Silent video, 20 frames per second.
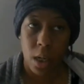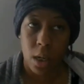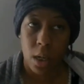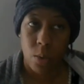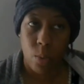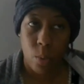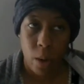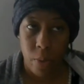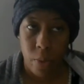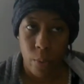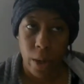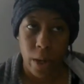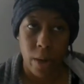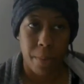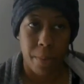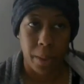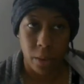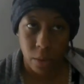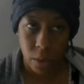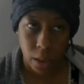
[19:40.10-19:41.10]
with winter
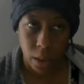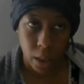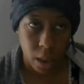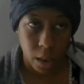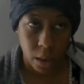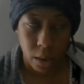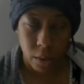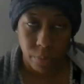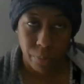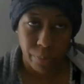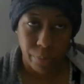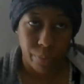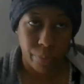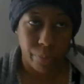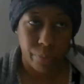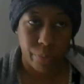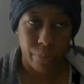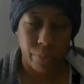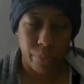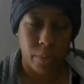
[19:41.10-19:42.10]
boots on,
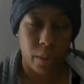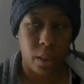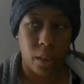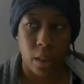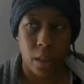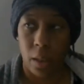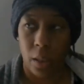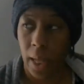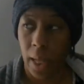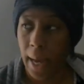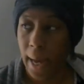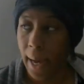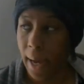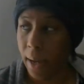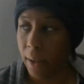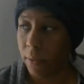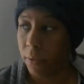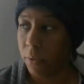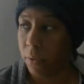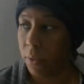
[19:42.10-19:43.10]
you know, that
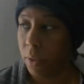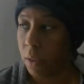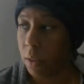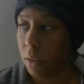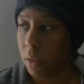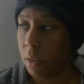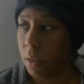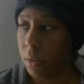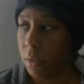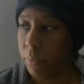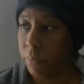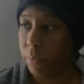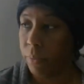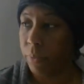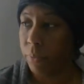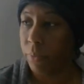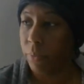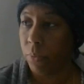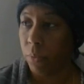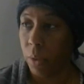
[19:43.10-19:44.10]
have
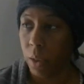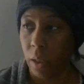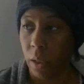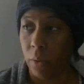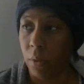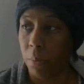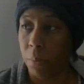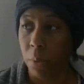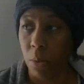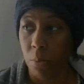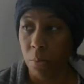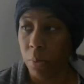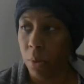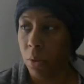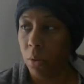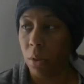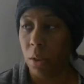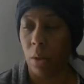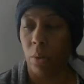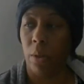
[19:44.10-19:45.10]
whatever moon
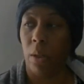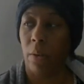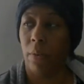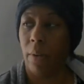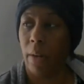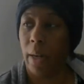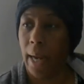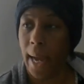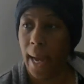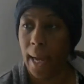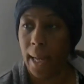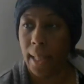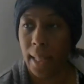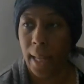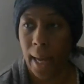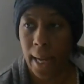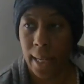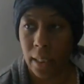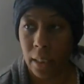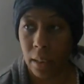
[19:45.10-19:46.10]
boots or whatever I had
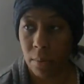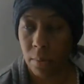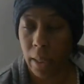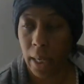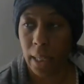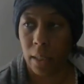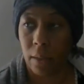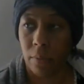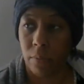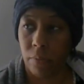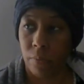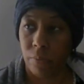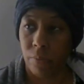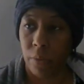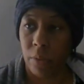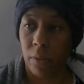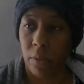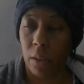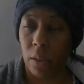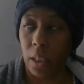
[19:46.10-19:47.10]
that had some kind of
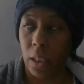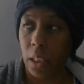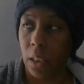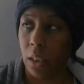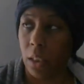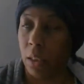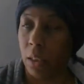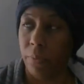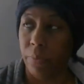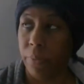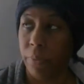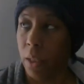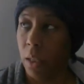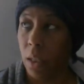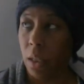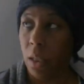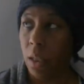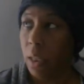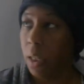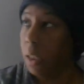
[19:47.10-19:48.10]
insulation.
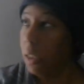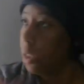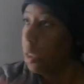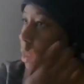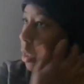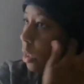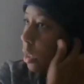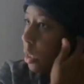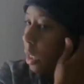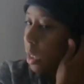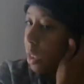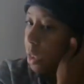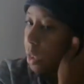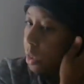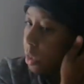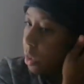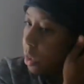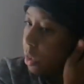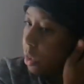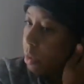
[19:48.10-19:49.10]
And it
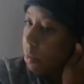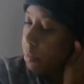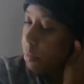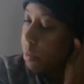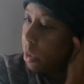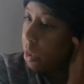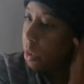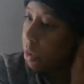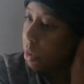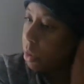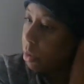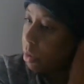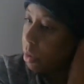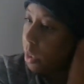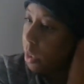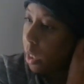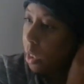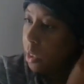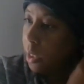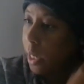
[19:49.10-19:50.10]
sucks to be
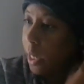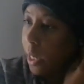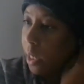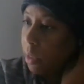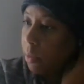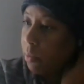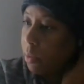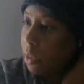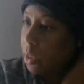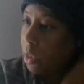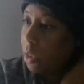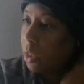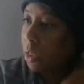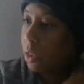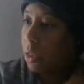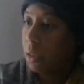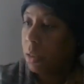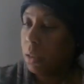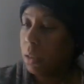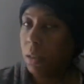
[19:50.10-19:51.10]
yelled at when
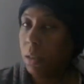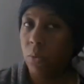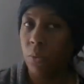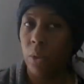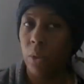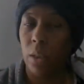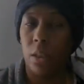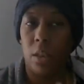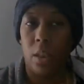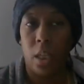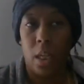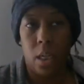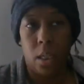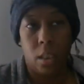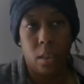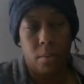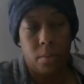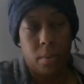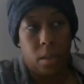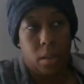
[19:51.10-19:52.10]
you're when you're sick
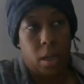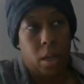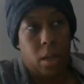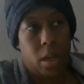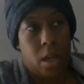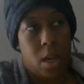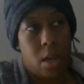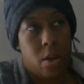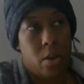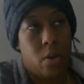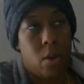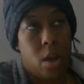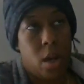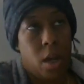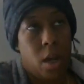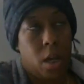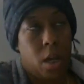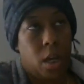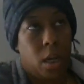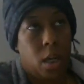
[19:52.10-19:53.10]
and someone's telling you,
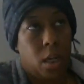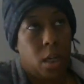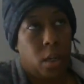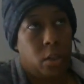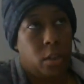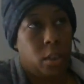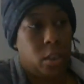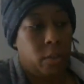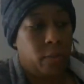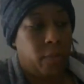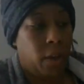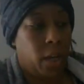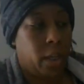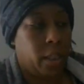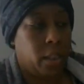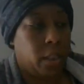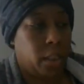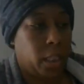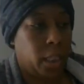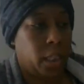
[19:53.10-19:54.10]
"Oh, it's your fault
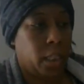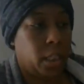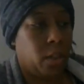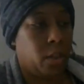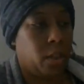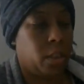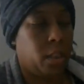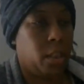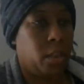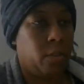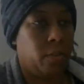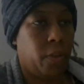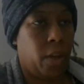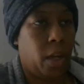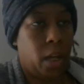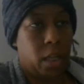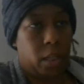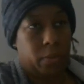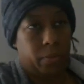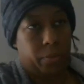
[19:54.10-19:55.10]
you're sick," or "It's your
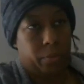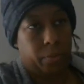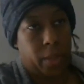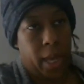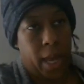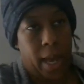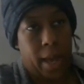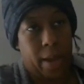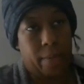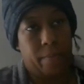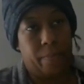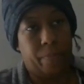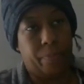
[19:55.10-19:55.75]
fault that